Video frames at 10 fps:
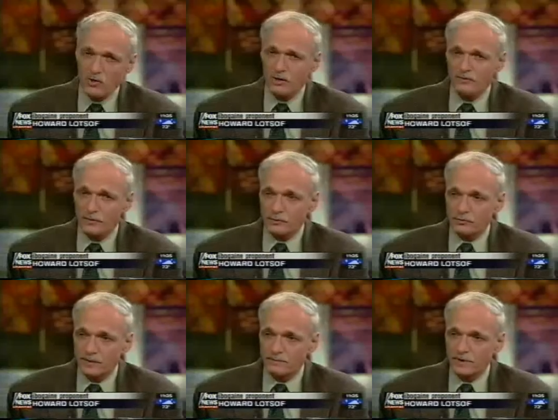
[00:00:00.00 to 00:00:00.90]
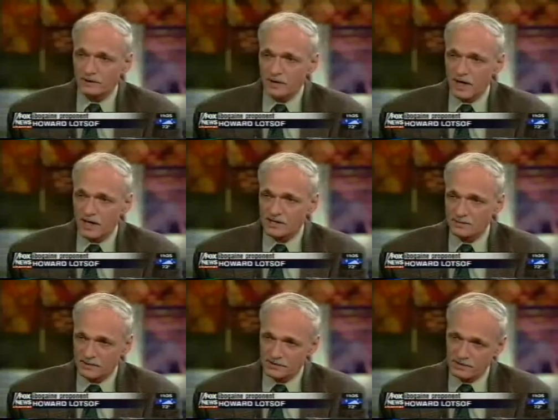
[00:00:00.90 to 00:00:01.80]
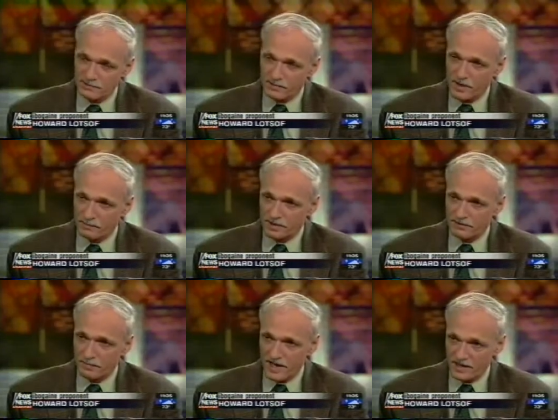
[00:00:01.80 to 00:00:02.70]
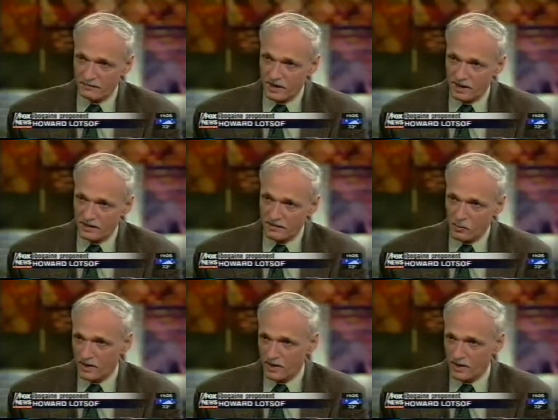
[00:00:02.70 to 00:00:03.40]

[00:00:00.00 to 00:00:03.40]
We offer treatment in hospitals in the Republic of Panama.